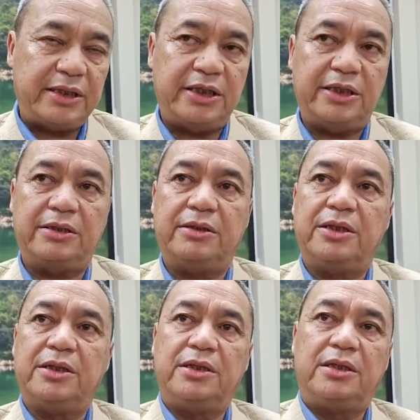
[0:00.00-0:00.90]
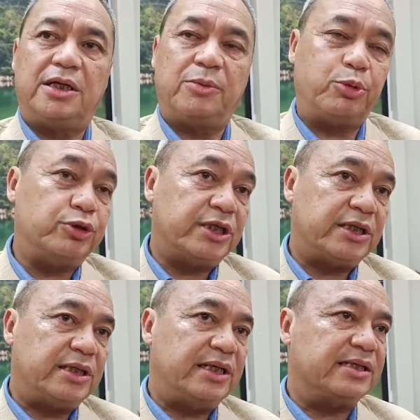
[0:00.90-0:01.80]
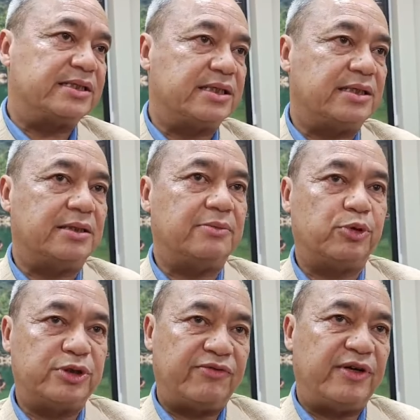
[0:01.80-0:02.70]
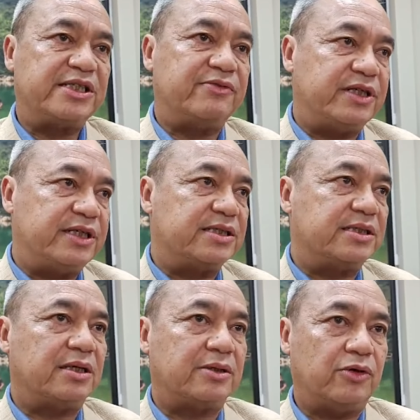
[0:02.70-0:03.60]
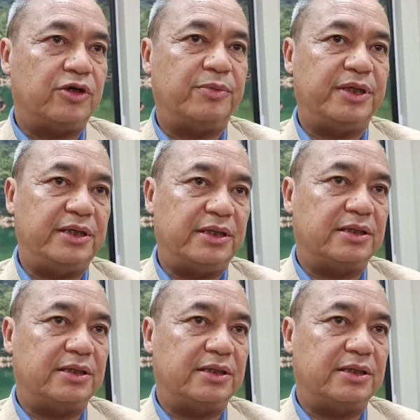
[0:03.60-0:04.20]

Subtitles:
The Puja festivities are going to be